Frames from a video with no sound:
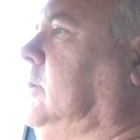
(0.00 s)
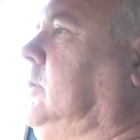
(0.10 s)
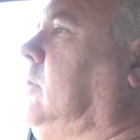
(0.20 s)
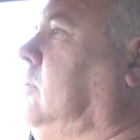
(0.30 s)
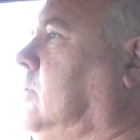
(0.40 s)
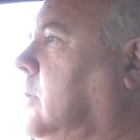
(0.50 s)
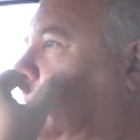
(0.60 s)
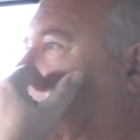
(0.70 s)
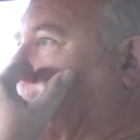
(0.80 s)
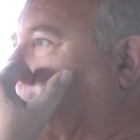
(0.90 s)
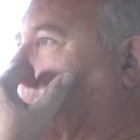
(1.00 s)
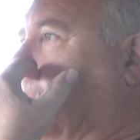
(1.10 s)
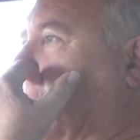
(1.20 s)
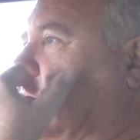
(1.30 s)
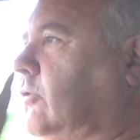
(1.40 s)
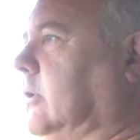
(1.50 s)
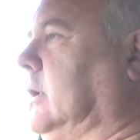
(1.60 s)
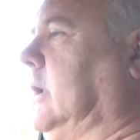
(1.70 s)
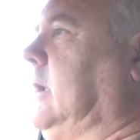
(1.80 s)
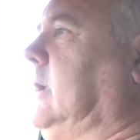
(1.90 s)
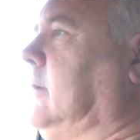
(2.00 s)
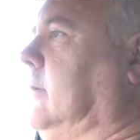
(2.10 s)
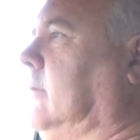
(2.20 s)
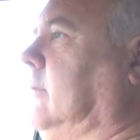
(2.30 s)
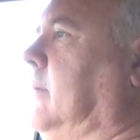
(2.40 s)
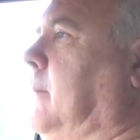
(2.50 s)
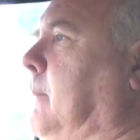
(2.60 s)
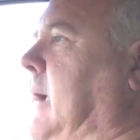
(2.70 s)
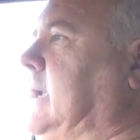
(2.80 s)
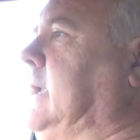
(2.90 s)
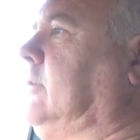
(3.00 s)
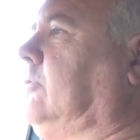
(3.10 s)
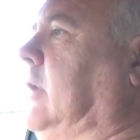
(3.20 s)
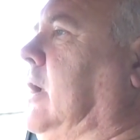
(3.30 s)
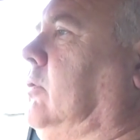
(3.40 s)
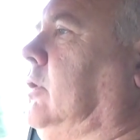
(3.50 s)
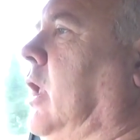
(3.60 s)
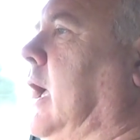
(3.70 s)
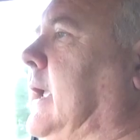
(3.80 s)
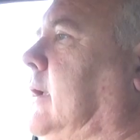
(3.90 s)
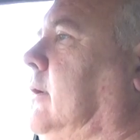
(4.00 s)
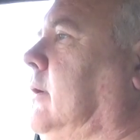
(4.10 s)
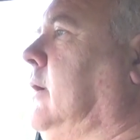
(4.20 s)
you can basically make it sound like